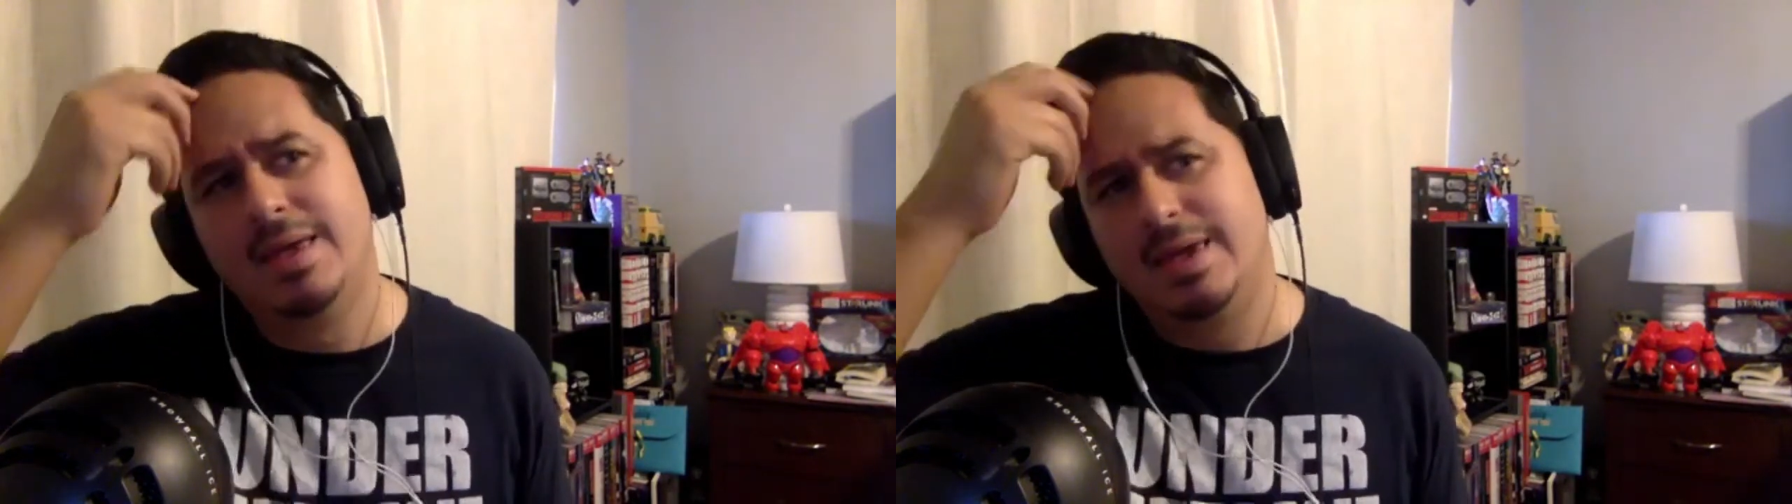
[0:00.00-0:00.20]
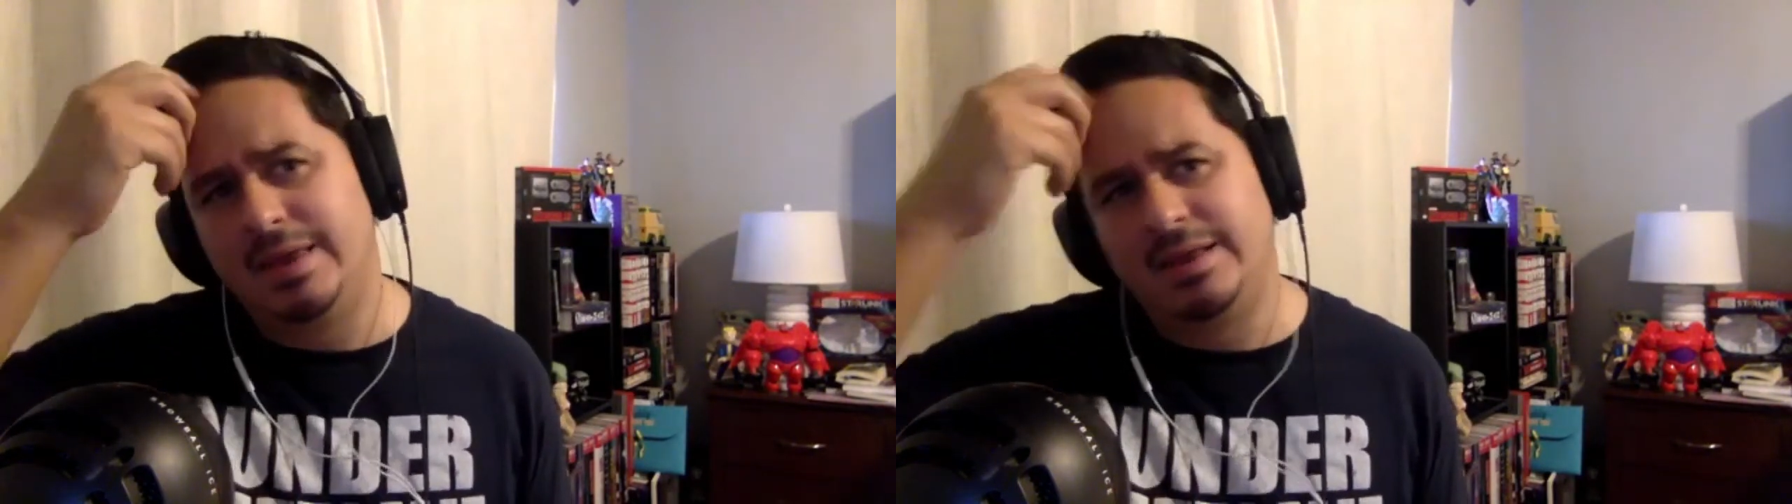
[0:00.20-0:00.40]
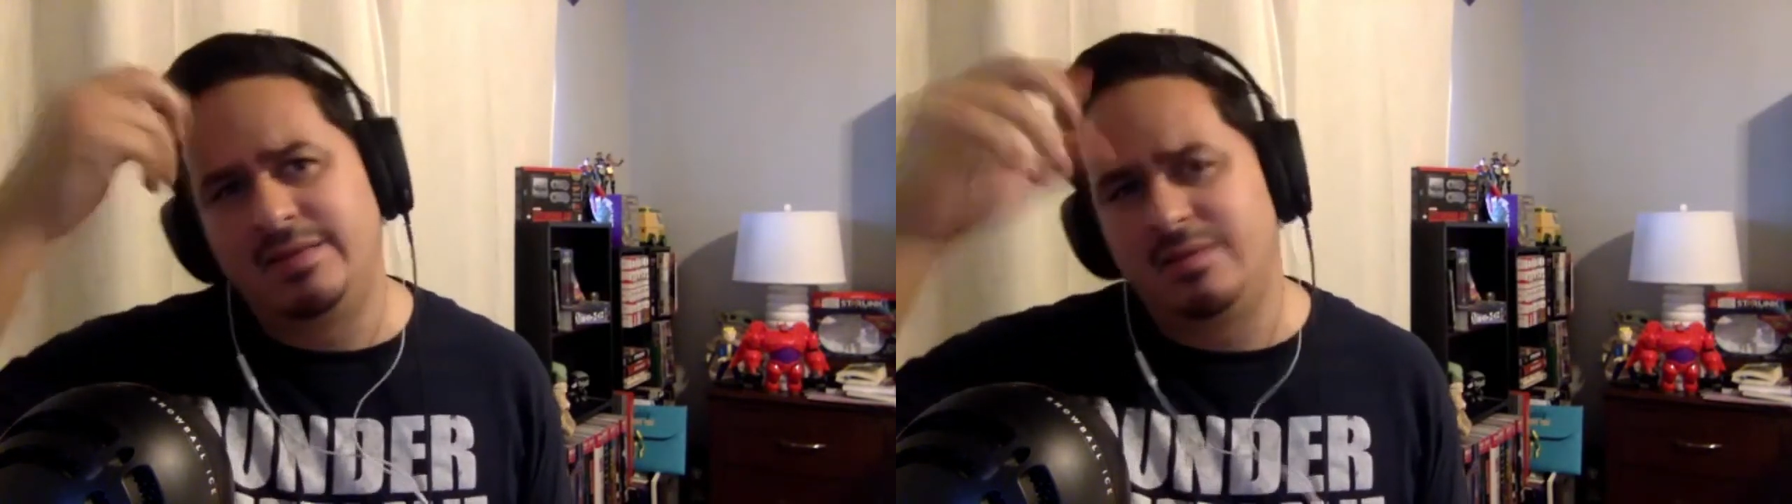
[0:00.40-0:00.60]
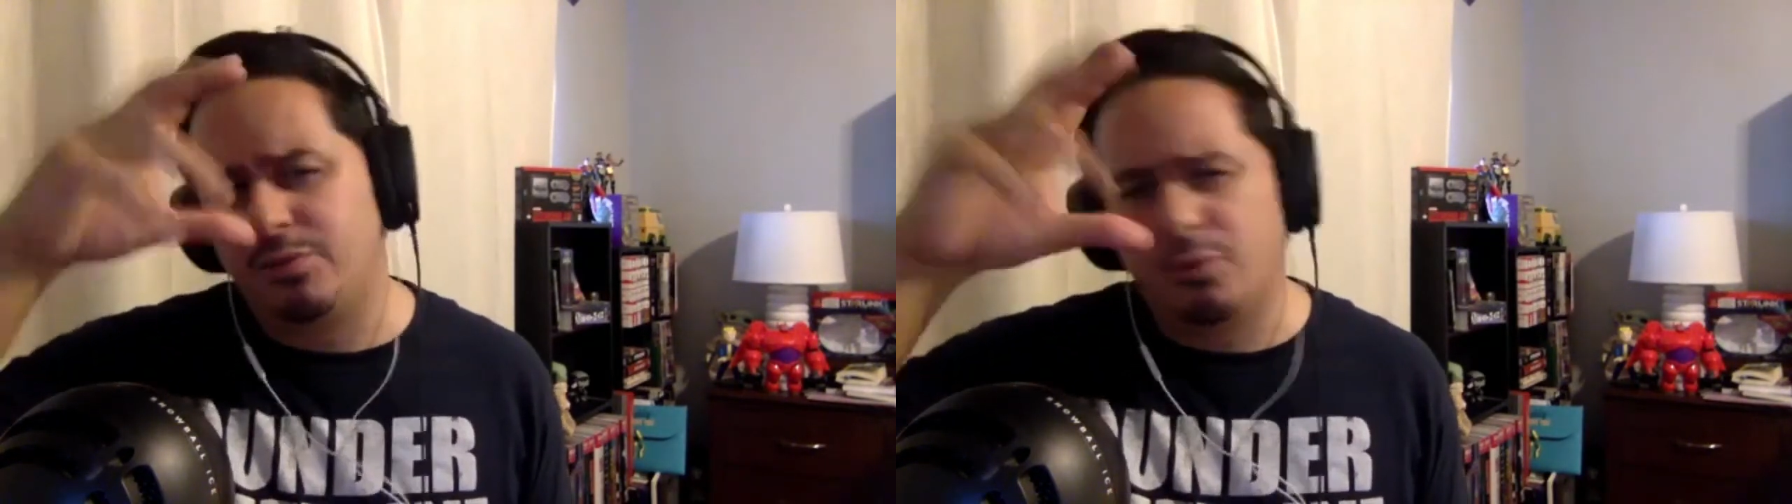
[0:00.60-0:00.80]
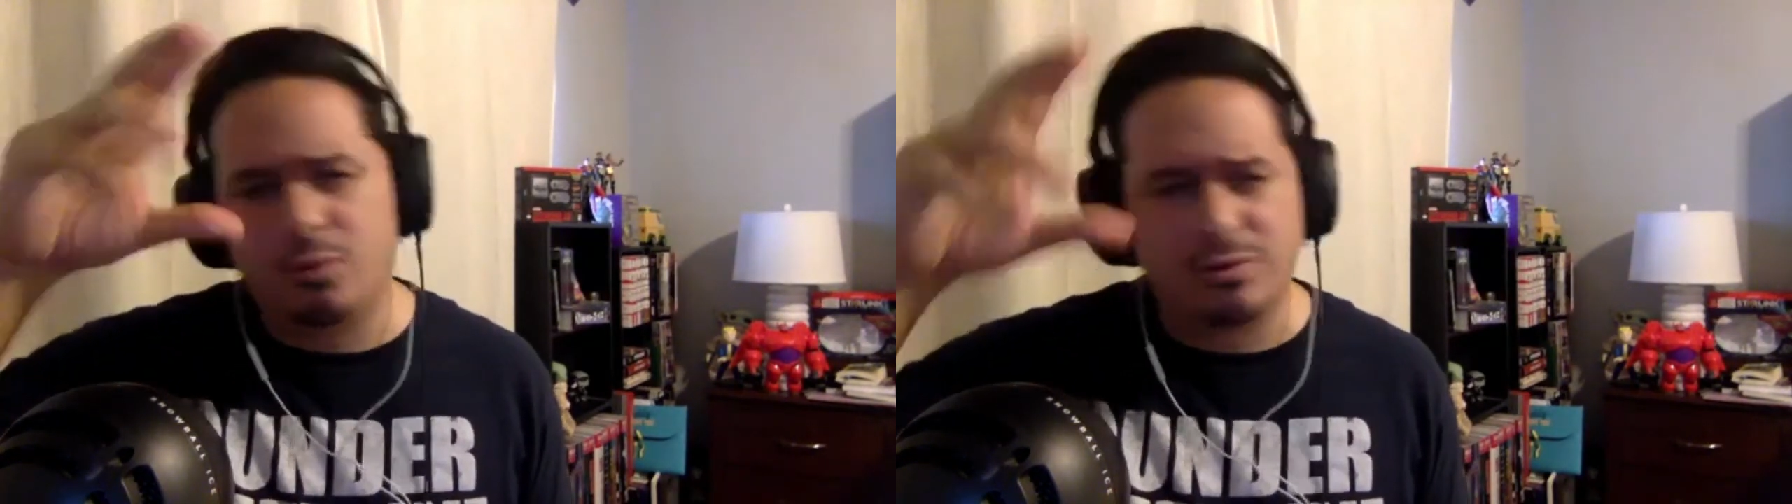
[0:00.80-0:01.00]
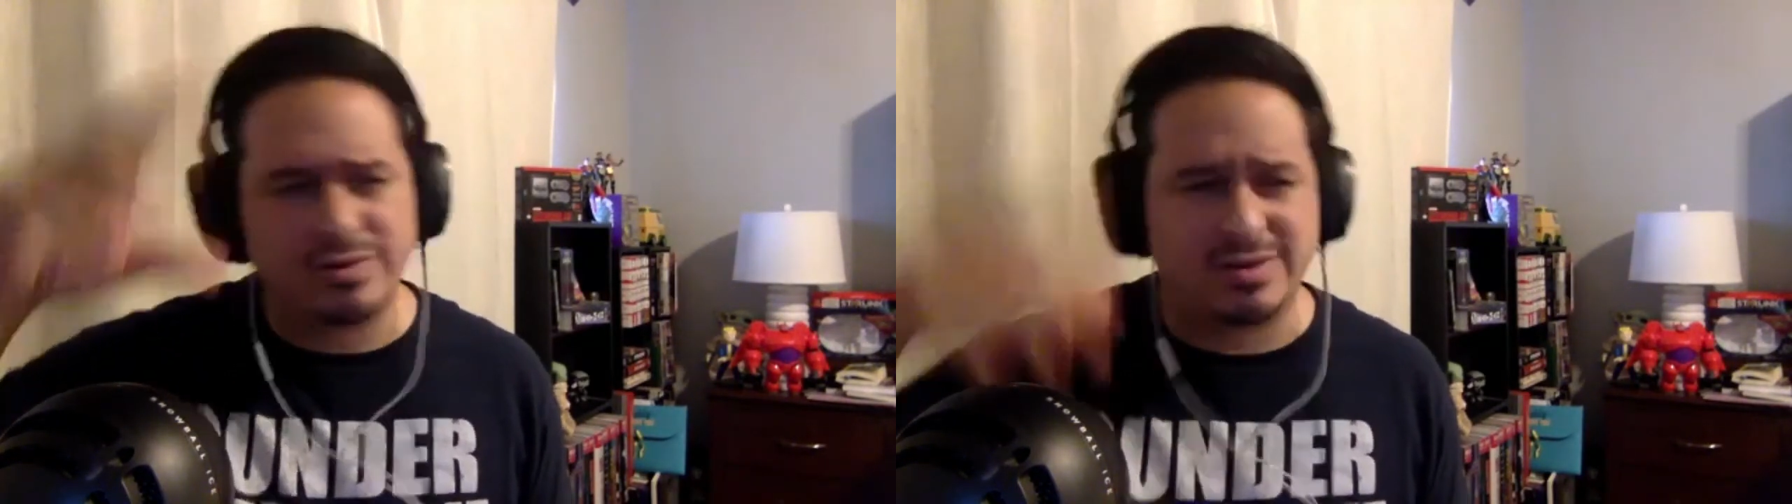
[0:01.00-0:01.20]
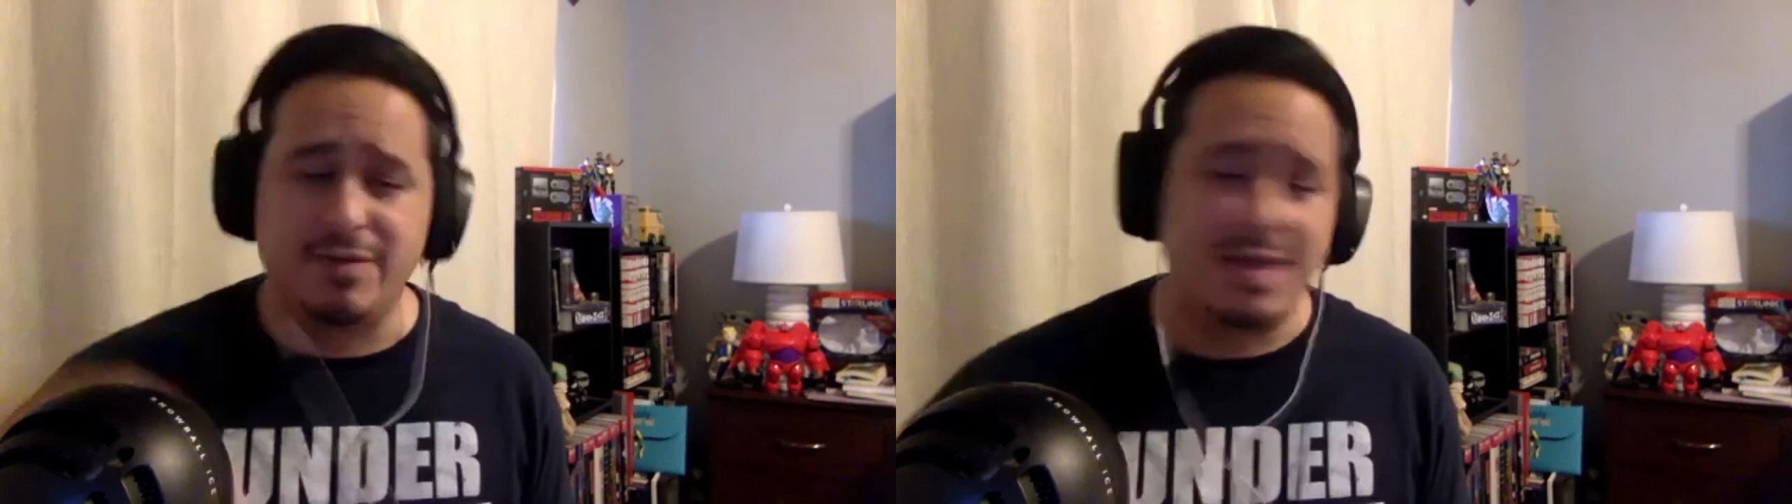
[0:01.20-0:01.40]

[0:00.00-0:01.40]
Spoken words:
He did some Thor stuff.